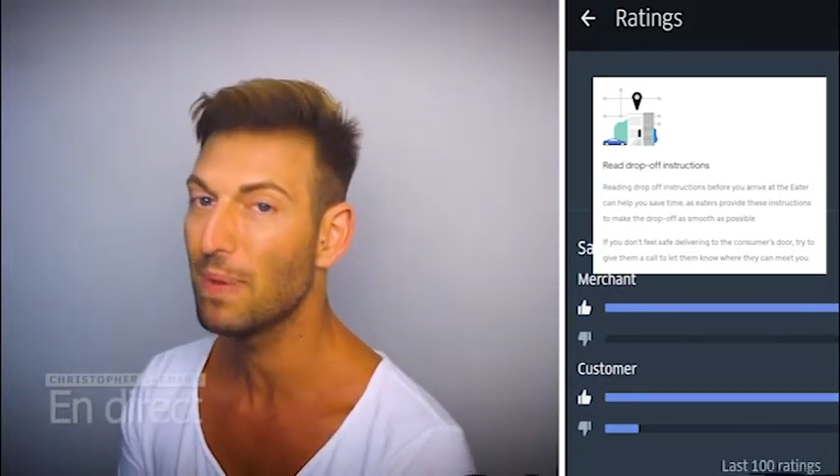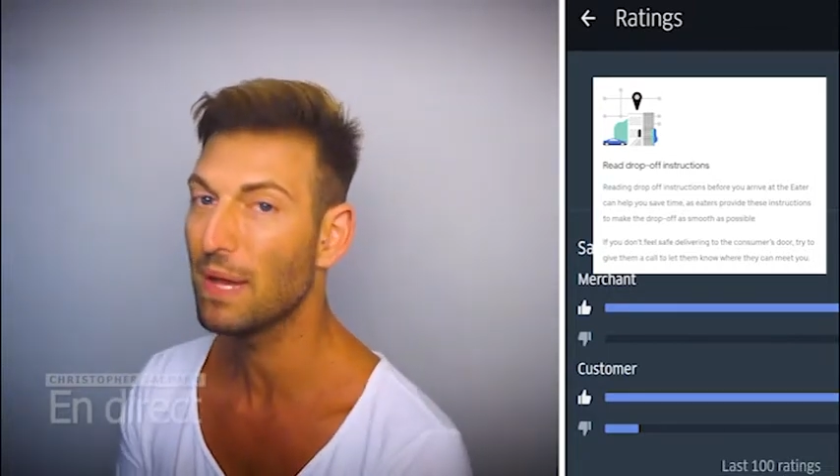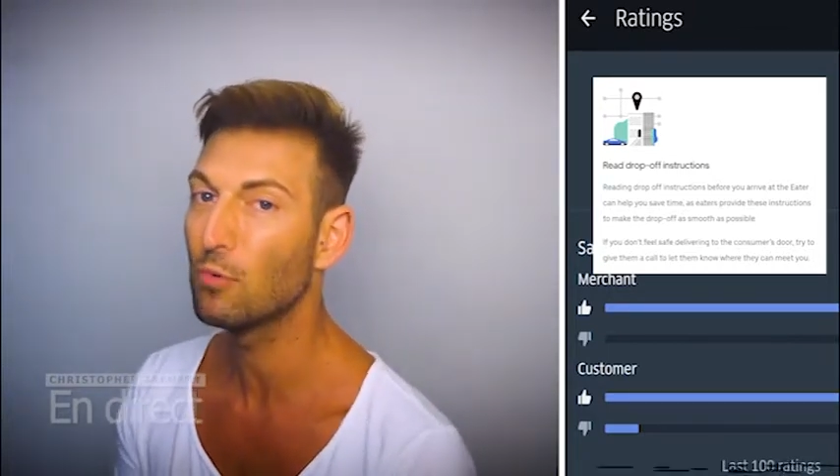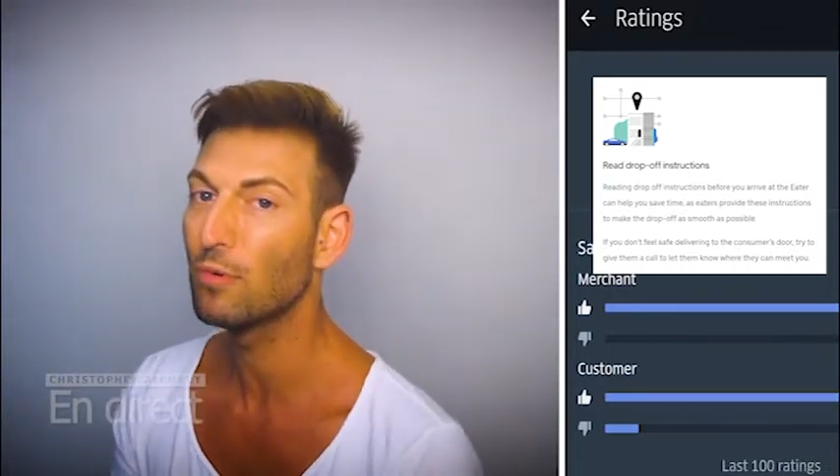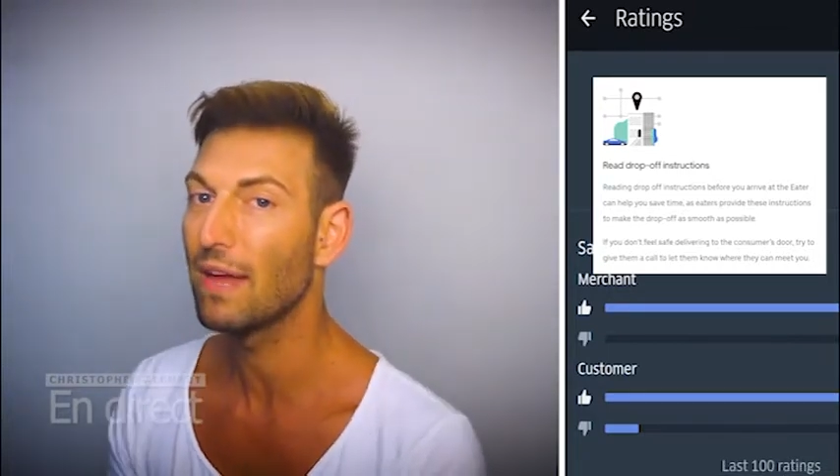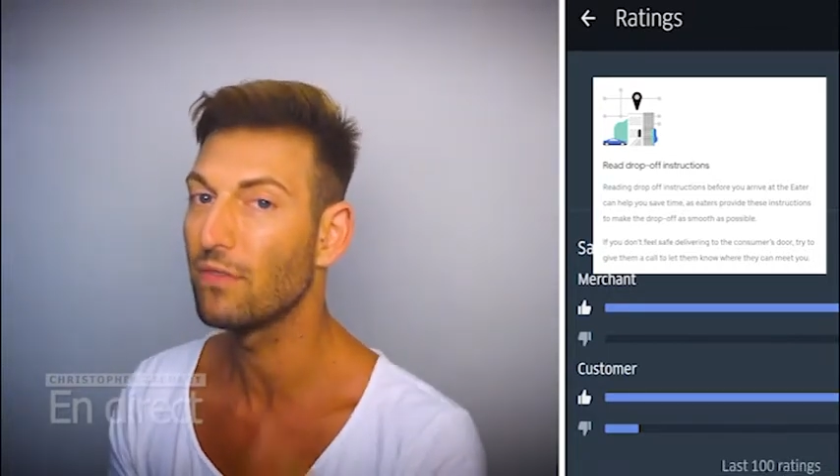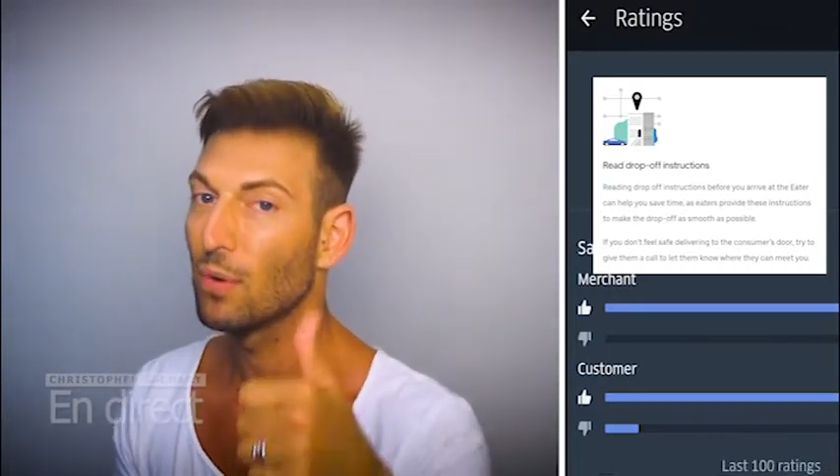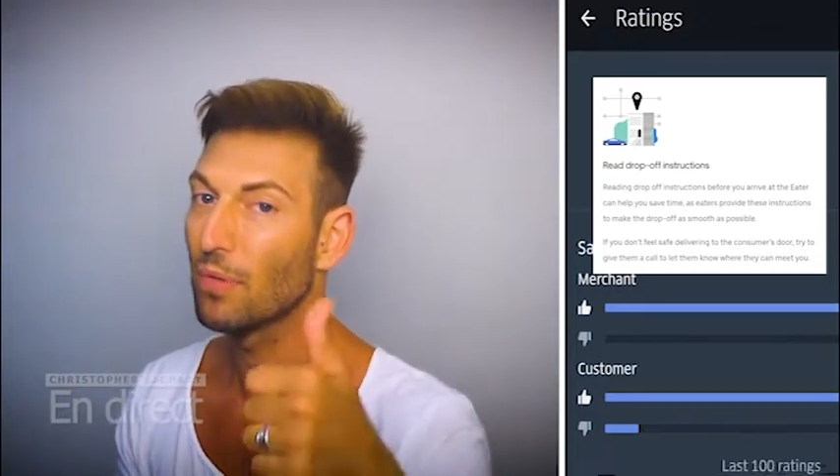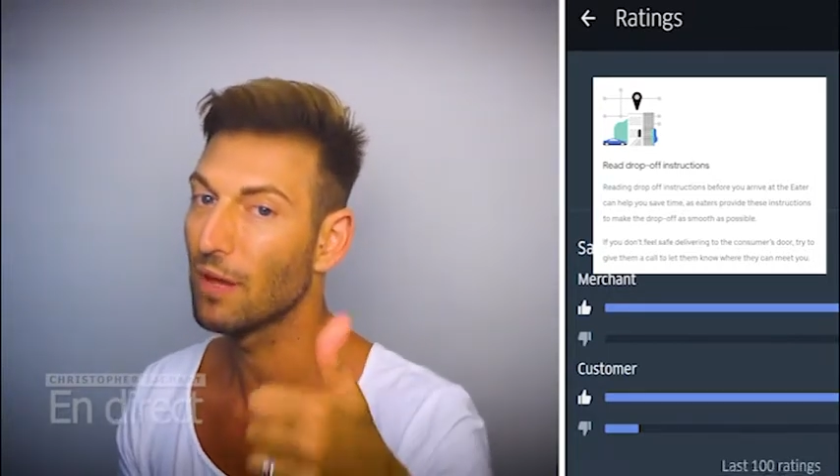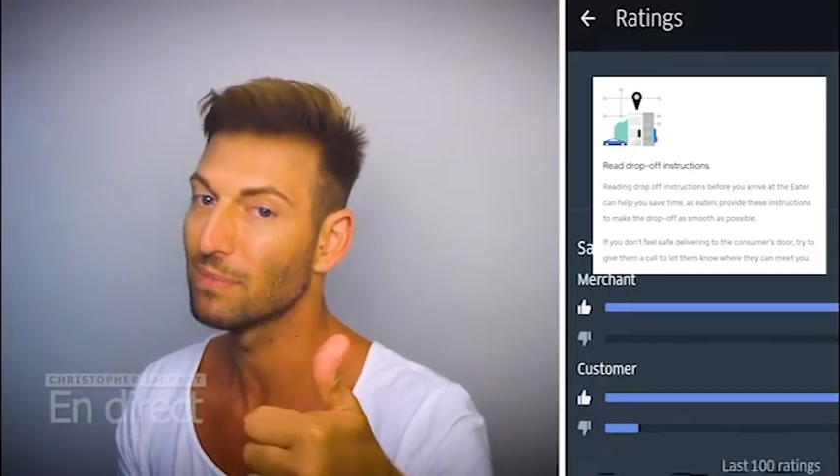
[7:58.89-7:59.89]
people gave you a
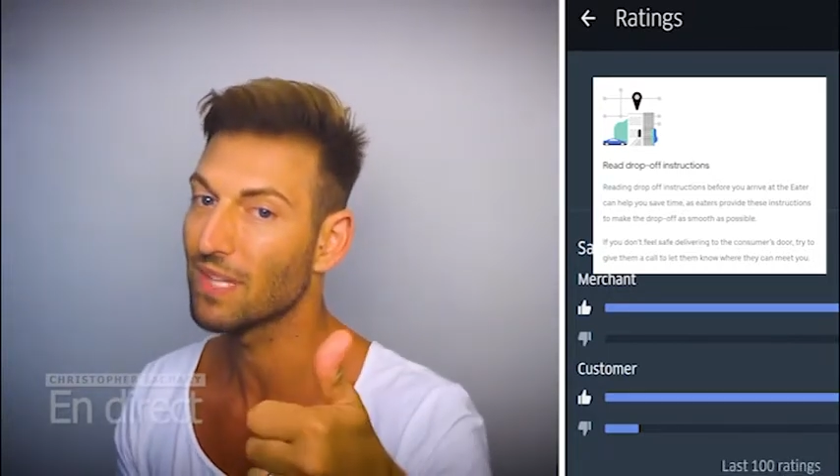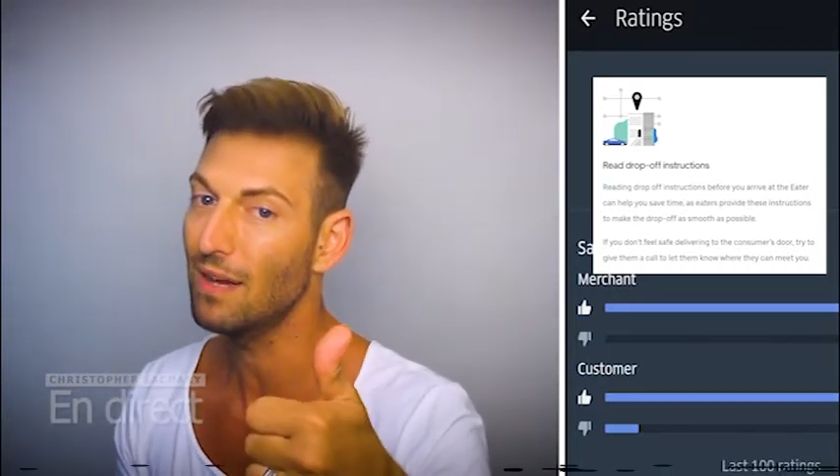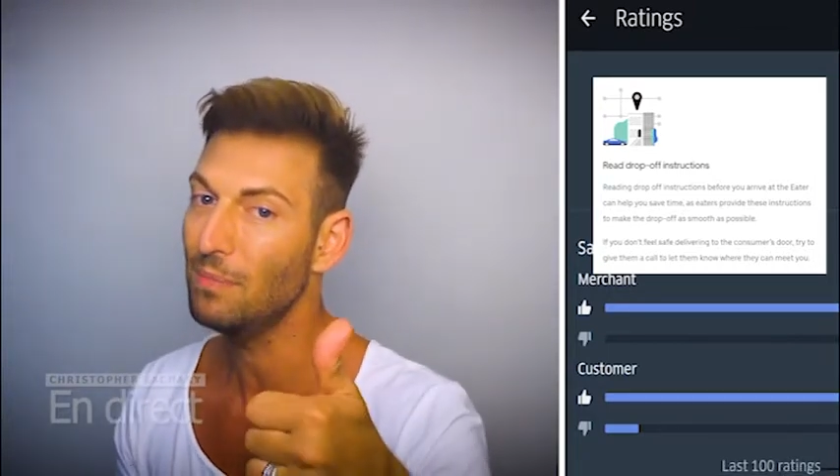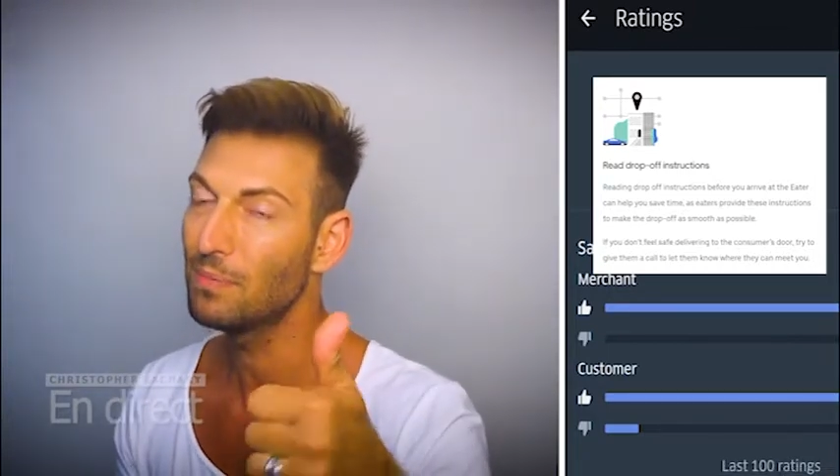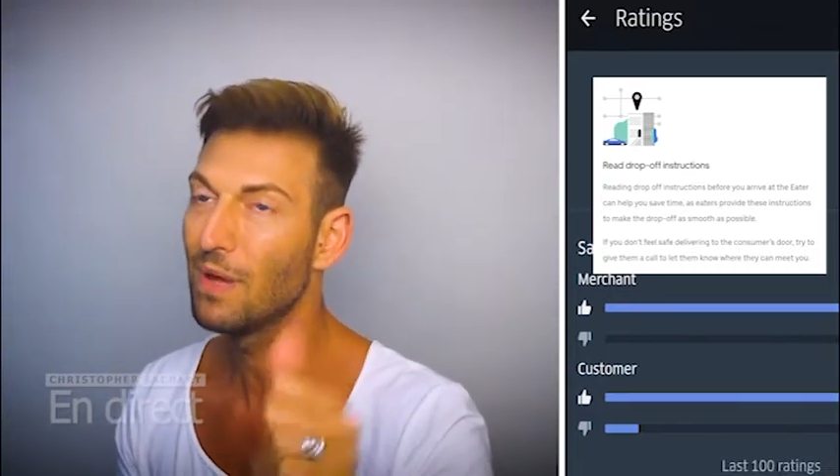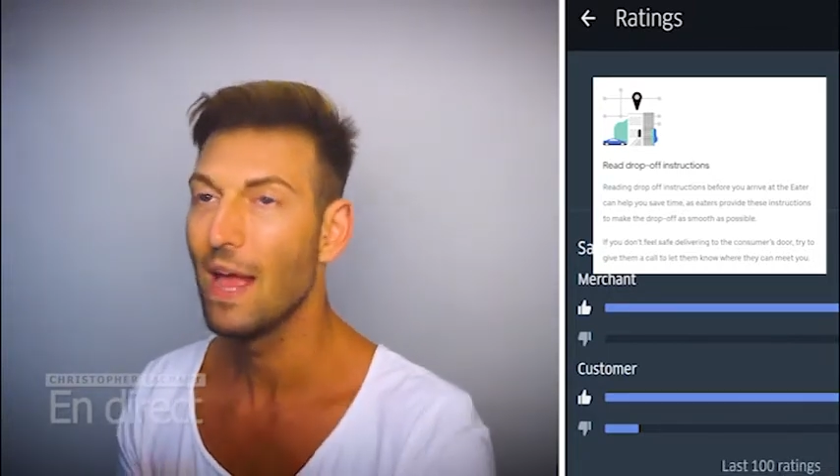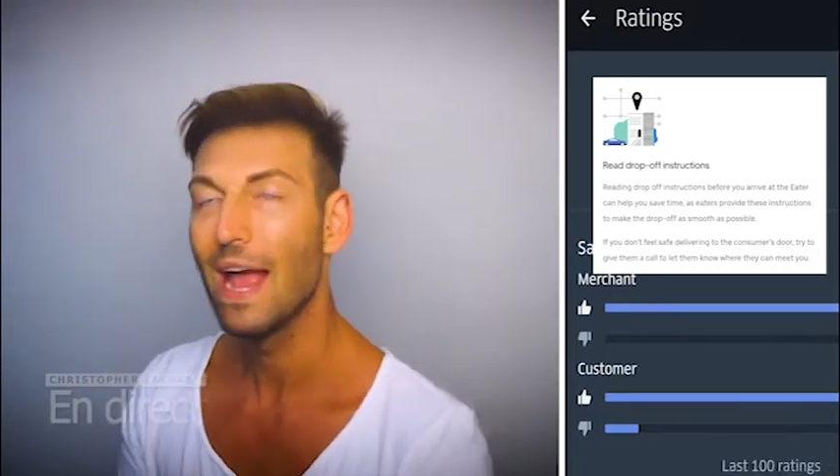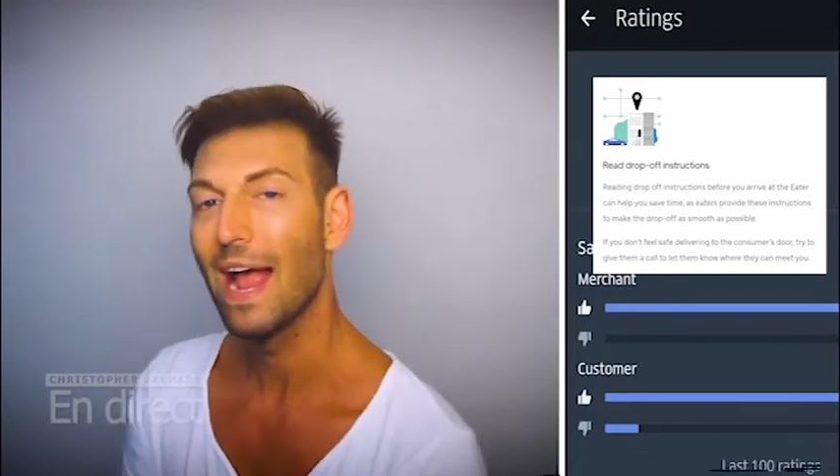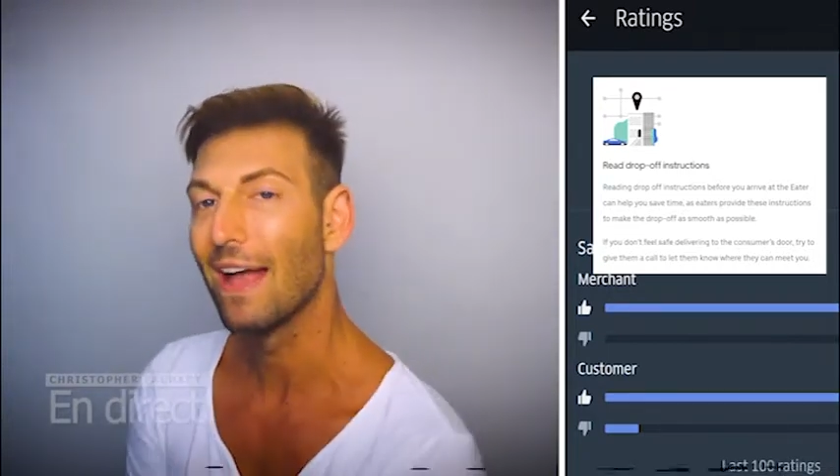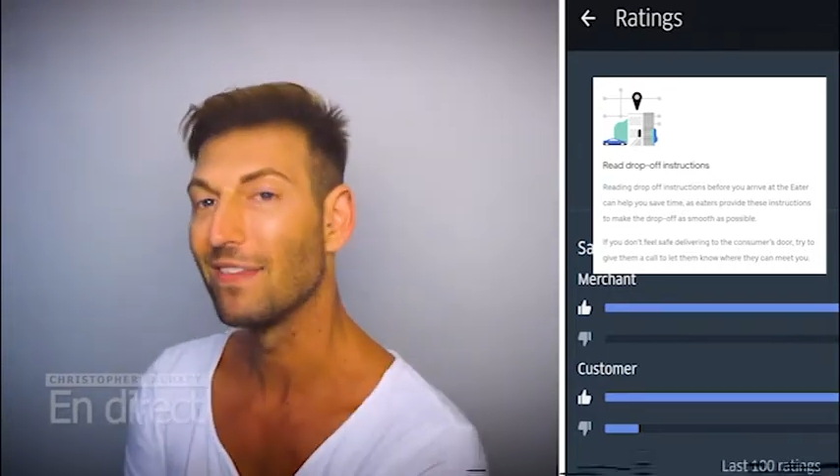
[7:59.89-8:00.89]
thumbs up,
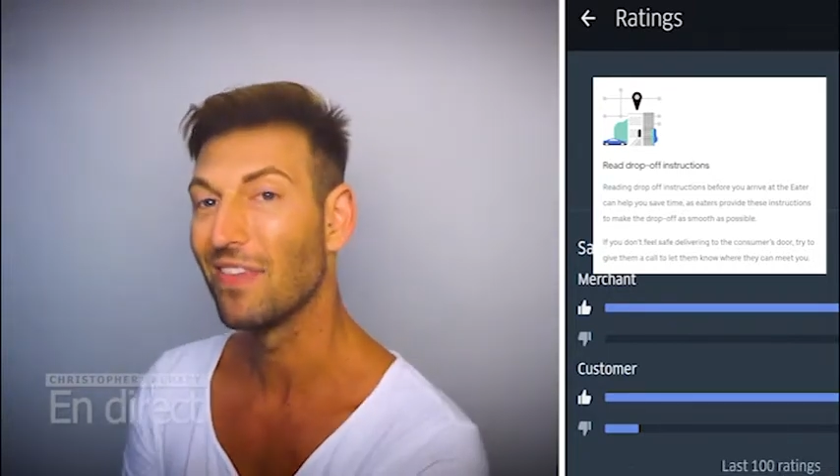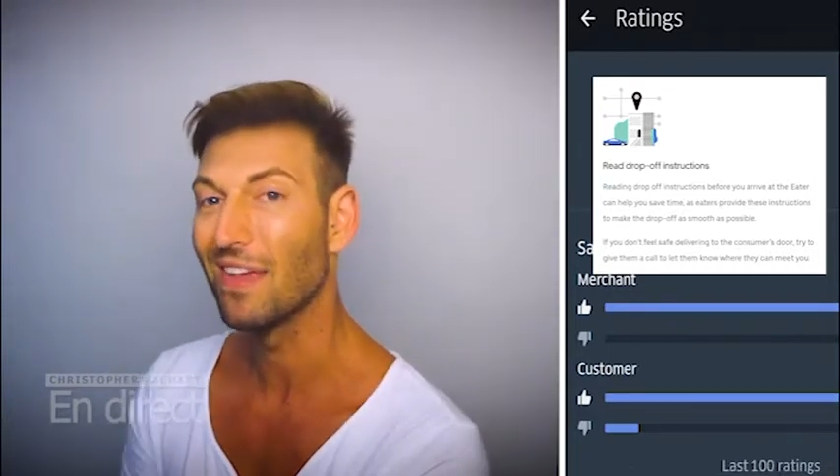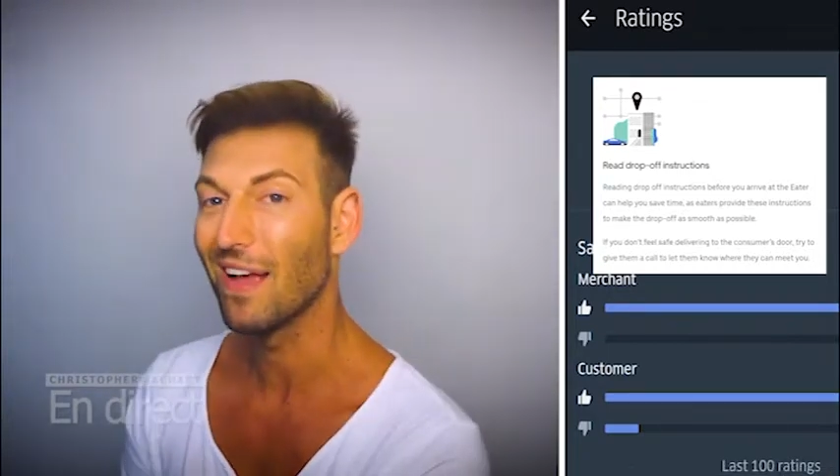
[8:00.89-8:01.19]
and the